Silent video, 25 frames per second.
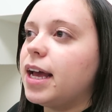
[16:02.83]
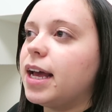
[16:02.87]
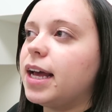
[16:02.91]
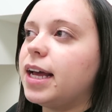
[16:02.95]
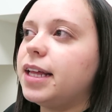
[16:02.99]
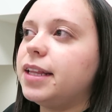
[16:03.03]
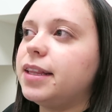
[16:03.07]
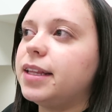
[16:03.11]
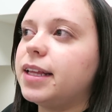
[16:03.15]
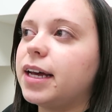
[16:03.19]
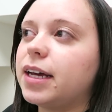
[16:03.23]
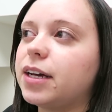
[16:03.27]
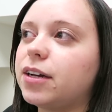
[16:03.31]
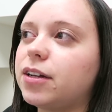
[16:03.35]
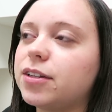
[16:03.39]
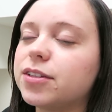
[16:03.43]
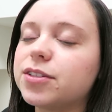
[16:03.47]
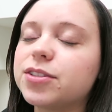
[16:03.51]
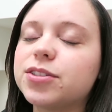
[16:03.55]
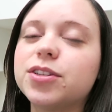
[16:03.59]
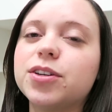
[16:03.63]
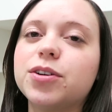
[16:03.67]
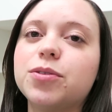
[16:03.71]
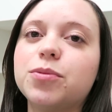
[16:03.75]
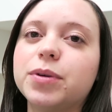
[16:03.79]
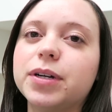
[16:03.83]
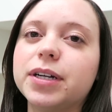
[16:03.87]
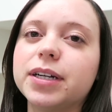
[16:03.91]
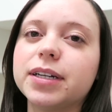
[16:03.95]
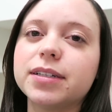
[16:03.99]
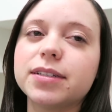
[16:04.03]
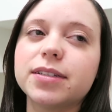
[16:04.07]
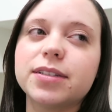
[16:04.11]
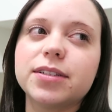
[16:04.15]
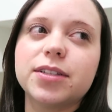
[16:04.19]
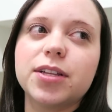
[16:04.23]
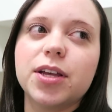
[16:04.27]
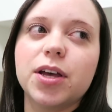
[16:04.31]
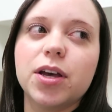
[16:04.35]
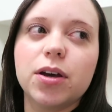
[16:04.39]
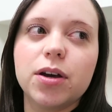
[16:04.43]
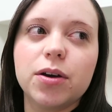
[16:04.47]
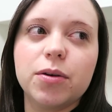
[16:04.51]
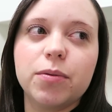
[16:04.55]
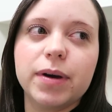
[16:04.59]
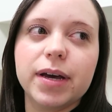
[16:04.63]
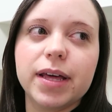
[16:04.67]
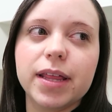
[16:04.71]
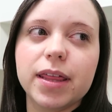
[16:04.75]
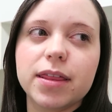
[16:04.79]
And that also works
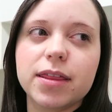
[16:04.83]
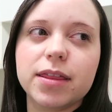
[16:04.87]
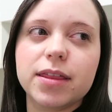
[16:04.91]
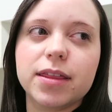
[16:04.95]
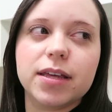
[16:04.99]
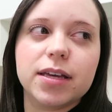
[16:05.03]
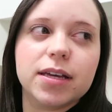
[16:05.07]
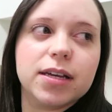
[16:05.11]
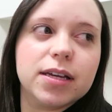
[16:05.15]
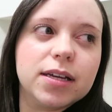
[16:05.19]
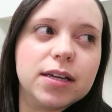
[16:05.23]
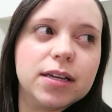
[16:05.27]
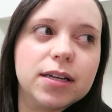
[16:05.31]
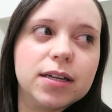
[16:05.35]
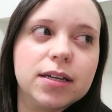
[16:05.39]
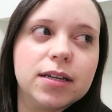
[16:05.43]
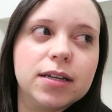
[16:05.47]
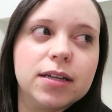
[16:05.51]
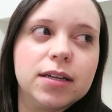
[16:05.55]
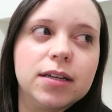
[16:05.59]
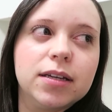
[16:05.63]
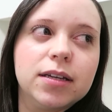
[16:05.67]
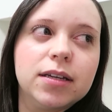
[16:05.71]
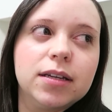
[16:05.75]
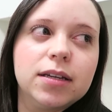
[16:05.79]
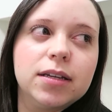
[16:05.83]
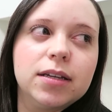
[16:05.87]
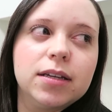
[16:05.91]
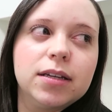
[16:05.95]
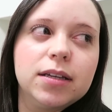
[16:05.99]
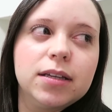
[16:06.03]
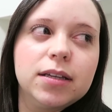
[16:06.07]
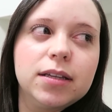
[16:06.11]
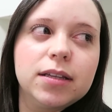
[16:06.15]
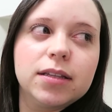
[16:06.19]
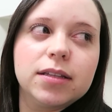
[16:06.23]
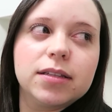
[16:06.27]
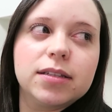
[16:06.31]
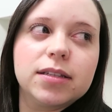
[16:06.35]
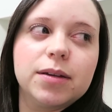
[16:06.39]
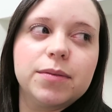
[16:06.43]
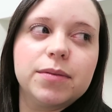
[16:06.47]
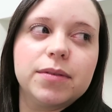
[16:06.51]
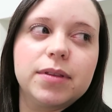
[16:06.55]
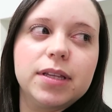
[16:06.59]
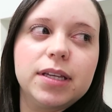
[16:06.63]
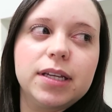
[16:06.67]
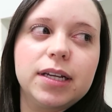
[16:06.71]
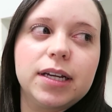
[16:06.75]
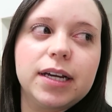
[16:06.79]
with
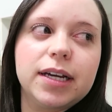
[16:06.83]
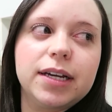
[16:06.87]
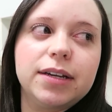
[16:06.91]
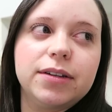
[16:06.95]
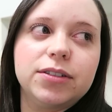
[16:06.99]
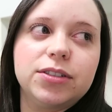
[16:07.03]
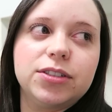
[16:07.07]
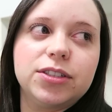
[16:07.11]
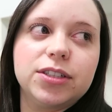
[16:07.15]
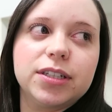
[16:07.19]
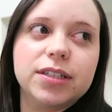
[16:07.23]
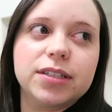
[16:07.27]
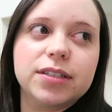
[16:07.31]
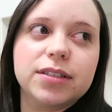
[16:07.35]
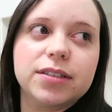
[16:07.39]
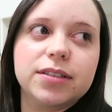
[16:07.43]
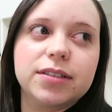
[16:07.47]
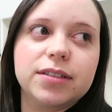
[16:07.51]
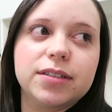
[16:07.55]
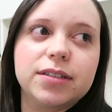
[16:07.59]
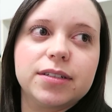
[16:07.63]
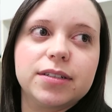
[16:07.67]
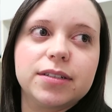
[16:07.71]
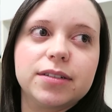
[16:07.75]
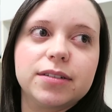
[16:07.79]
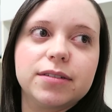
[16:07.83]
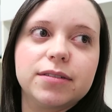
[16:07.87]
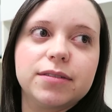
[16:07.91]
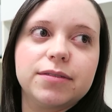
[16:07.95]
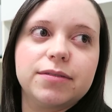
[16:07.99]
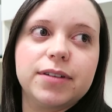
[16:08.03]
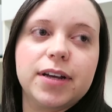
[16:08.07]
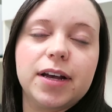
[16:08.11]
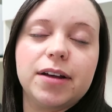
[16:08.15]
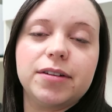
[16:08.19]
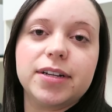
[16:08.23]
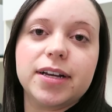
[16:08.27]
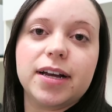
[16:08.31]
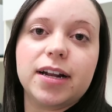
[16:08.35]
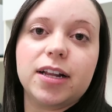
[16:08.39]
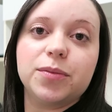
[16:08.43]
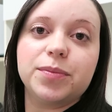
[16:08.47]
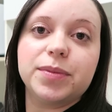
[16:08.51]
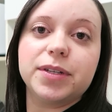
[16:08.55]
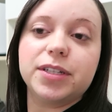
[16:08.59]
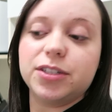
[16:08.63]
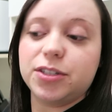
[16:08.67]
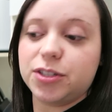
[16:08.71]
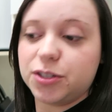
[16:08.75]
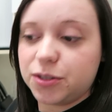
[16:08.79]
something I just found I'll
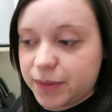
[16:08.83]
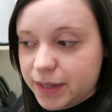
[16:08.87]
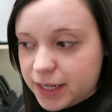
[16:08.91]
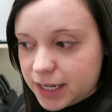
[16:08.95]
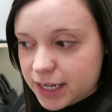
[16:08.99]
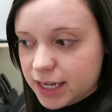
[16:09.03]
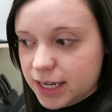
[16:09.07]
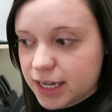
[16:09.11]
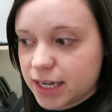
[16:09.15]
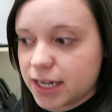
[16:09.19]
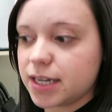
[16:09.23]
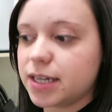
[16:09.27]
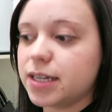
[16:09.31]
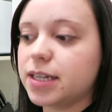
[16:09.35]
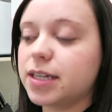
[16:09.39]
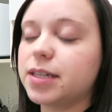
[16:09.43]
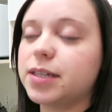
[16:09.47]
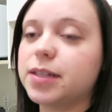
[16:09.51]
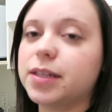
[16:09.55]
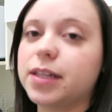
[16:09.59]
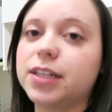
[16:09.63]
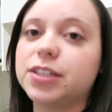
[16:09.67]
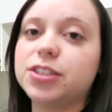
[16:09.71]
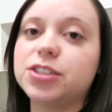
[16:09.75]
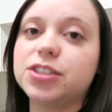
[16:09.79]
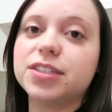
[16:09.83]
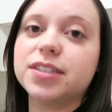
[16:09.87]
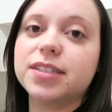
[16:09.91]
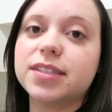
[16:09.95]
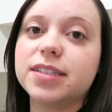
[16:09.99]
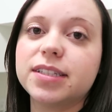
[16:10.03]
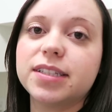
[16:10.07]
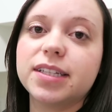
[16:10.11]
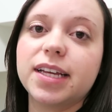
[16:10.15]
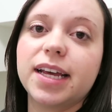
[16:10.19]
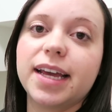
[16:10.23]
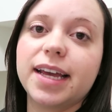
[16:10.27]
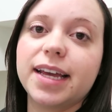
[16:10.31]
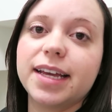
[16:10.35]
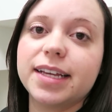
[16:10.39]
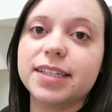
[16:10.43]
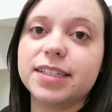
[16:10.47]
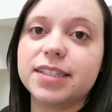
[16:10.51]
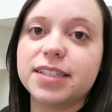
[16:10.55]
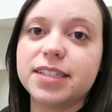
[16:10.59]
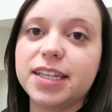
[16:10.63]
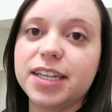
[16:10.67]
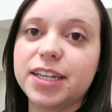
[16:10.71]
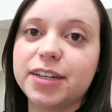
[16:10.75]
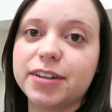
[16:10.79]
be doing. Let's just say
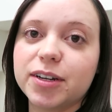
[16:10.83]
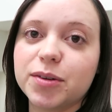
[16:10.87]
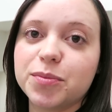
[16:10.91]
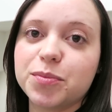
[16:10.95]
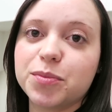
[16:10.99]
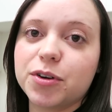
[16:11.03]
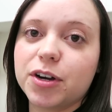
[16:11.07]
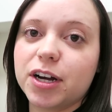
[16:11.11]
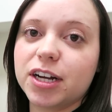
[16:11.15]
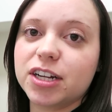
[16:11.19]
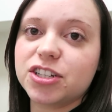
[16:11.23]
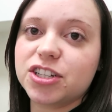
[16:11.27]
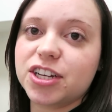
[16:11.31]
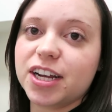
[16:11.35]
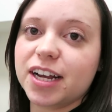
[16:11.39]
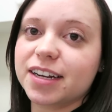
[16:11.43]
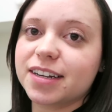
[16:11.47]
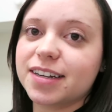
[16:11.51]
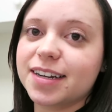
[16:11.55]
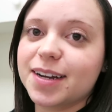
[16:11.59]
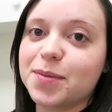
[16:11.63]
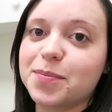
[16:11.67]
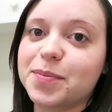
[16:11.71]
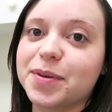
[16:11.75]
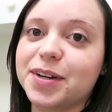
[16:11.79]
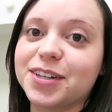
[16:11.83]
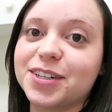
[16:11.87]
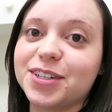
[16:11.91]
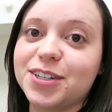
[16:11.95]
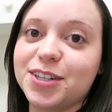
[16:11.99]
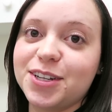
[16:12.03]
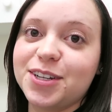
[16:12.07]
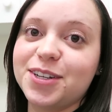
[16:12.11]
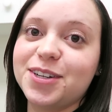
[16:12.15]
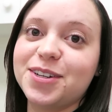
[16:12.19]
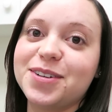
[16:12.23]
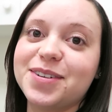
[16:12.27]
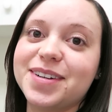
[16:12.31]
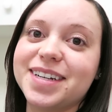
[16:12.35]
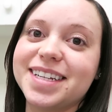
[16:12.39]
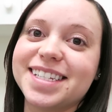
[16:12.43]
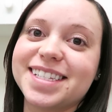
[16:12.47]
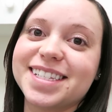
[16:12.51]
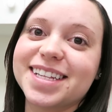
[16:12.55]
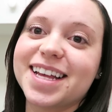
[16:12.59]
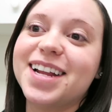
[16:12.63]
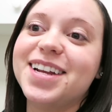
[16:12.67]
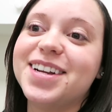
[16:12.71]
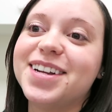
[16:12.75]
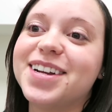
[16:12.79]
secret project number 2
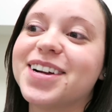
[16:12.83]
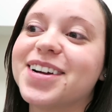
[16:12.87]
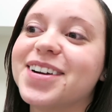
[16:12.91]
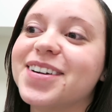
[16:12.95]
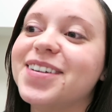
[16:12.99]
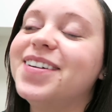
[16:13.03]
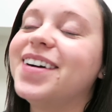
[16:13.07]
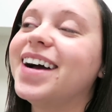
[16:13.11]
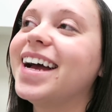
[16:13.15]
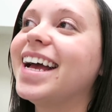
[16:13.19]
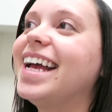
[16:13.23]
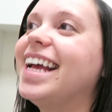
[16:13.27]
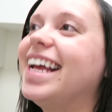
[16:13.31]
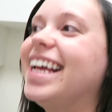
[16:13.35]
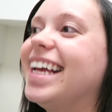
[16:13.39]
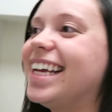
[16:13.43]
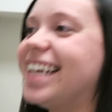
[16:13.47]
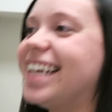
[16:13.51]
is underway.